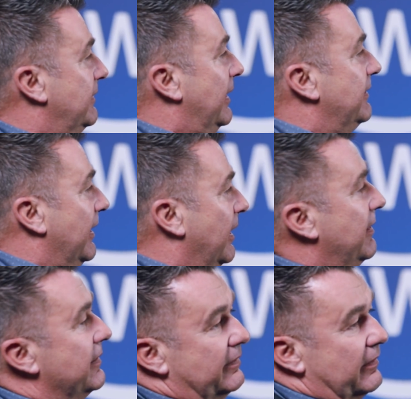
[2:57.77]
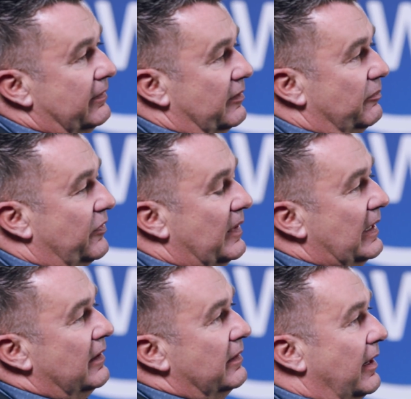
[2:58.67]
They, they like the systems,
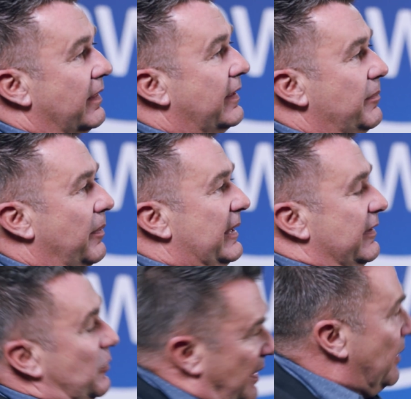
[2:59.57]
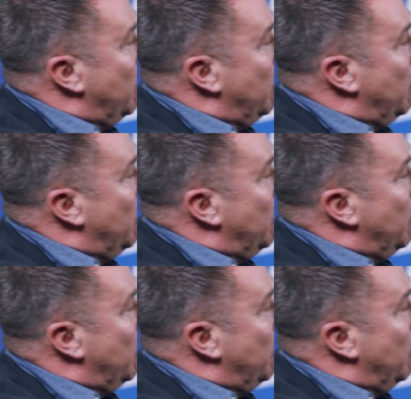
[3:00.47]
they like the capabilities, but they